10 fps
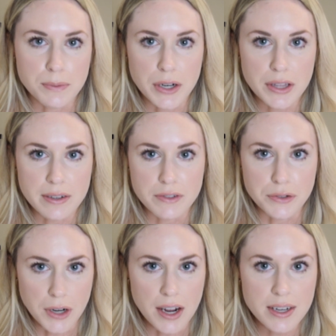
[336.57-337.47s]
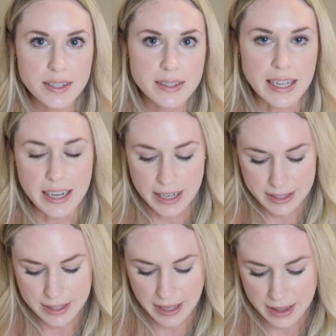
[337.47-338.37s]
worth of drugs, and
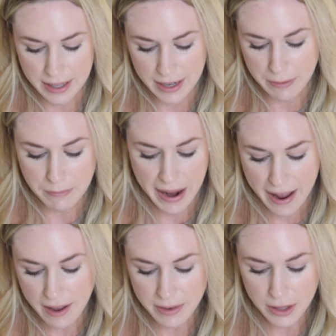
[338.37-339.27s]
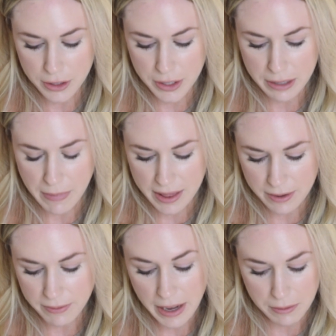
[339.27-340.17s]
it's said that it may have included
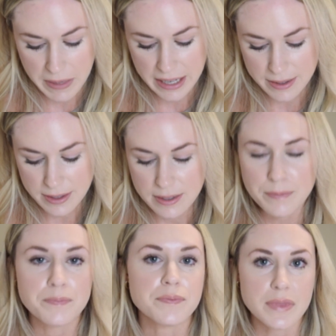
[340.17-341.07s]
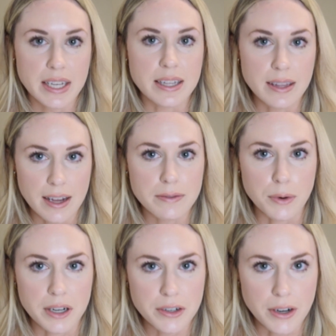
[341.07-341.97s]
methamphetamines in that
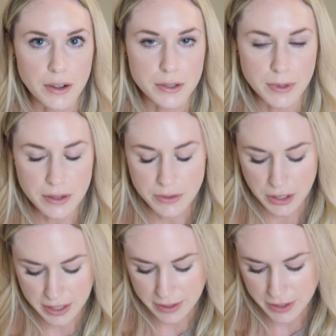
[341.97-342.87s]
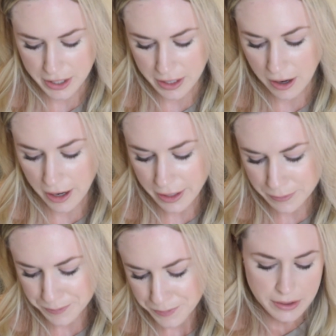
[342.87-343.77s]
$400 worth of drugs that she got.
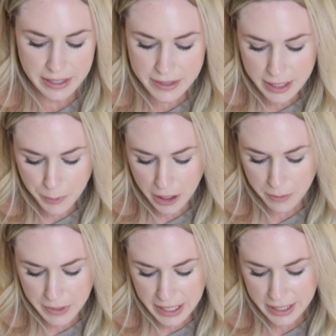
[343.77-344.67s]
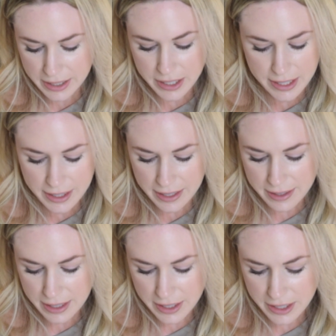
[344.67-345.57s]
She leaves the apartment. She says
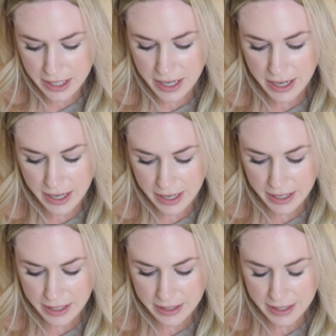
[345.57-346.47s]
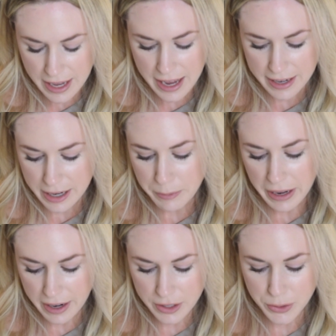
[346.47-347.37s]
that she is heading
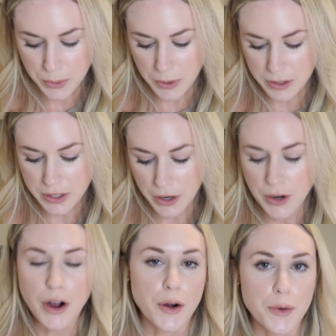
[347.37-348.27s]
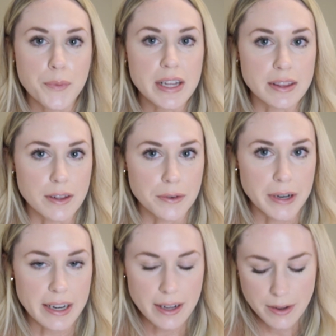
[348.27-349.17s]
back towards her home in
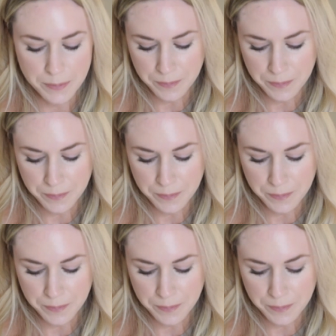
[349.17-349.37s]
Lorena